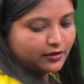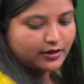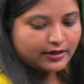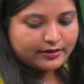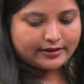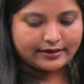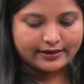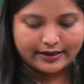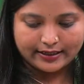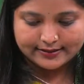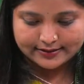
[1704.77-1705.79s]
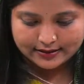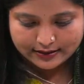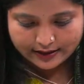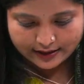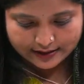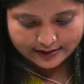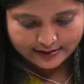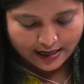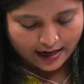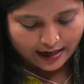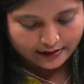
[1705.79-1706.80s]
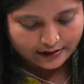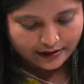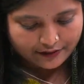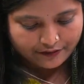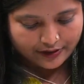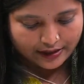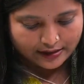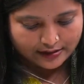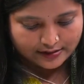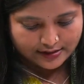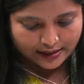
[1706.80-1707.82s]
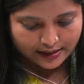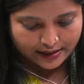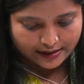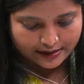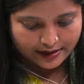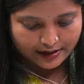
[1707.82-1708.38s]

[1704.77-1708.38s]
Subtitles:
The next thing is that we can say here